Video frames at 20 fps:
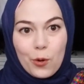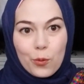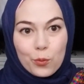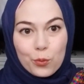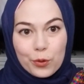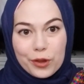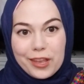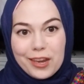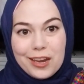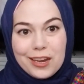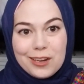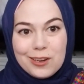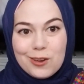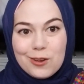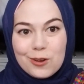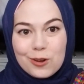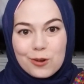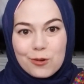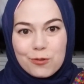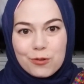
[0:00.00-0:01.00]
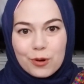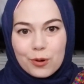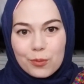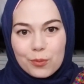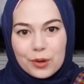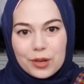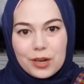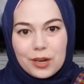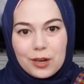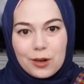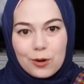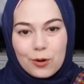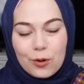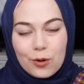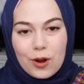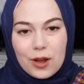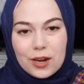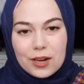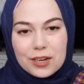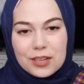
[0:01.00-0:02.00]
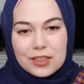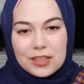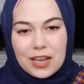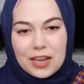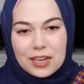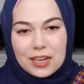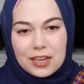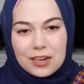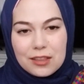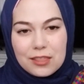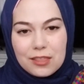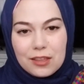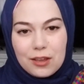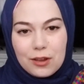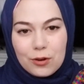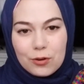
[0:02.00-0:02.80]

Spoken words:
a reading nook for reading Quran and that kind of thing,